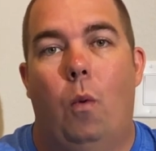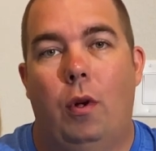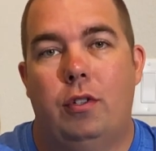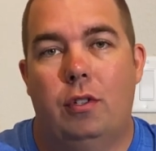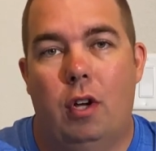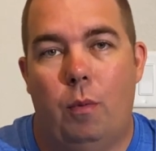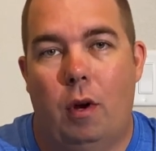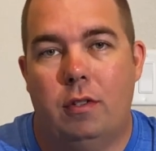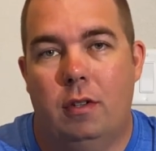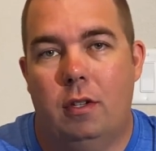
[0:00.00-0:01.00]
Once you're done
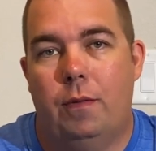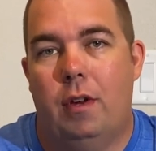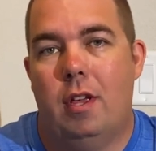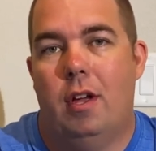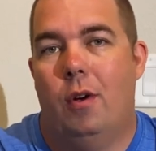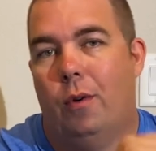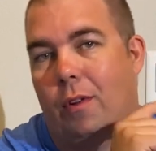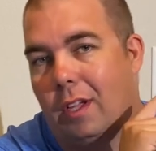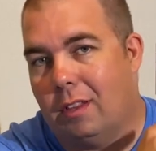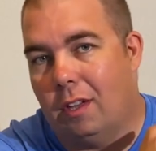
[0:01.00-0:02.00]
watching this video,
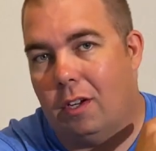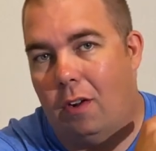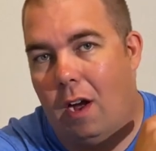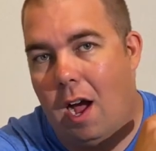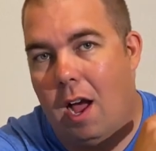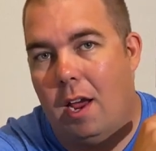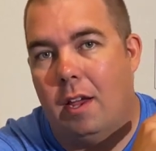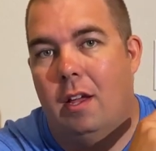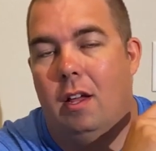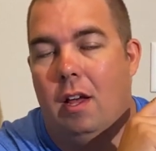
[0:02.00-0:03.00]
click the little I